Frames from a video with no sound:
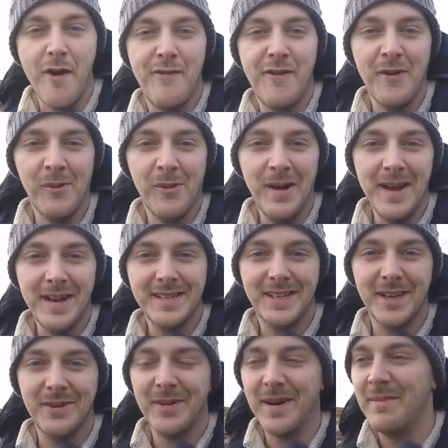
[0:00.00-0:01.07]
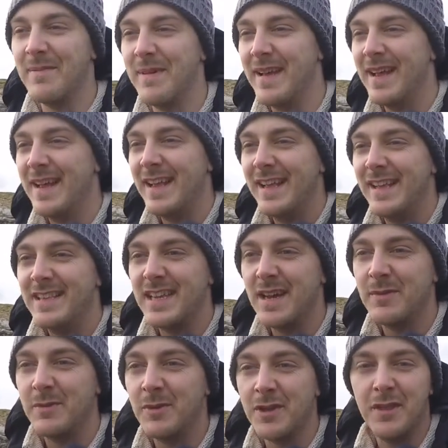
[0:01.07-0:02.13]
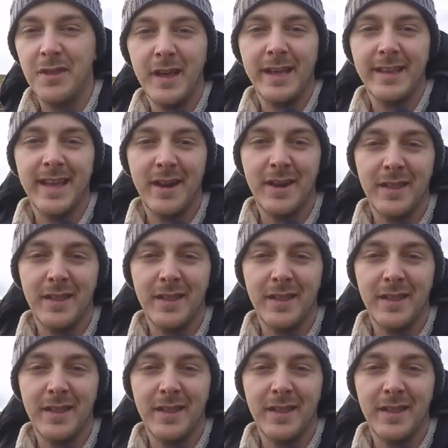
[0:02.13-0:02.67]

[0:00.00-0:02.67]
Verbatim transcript: if it works, so um, tell me what you think down